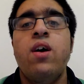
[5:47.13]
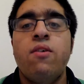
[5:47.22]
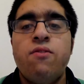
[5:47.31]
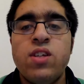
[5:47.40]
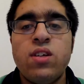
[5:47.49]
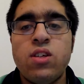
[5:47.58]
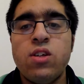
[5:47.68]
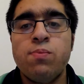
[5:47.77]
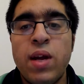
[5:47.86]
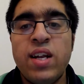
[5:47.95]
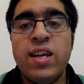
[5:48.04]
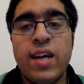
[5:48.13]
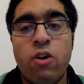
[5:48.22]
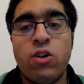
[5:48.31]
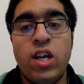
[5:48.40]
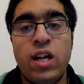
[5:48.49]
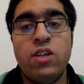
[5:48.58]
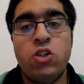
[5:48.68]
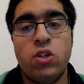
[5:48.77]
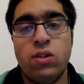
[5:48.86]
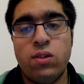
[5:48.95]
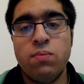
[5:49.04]
Physics is mainly
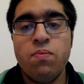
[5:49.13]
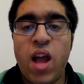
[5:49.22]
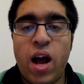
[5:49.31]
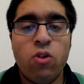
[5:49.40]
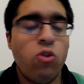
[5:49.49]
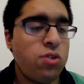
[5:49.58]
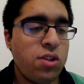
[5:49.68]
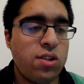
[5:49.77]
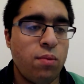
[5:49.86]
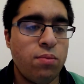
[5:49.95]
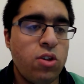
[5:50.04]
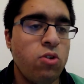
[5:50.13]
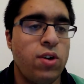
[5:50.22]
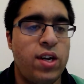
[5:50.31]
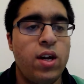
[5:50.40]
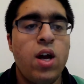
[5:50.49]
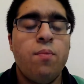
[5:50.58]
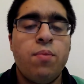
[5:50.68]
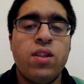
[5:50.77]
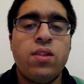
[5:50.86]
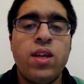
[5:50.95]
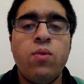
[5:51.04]
calculations and also some theory. But
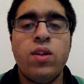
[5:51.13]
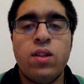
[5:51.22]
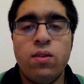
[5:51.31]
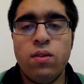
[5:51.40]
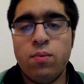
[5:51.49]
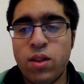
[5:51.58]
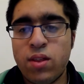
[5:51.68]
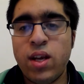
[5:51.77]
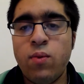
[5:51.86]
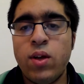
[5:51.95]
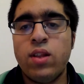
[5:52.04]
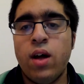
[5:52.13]
the thing with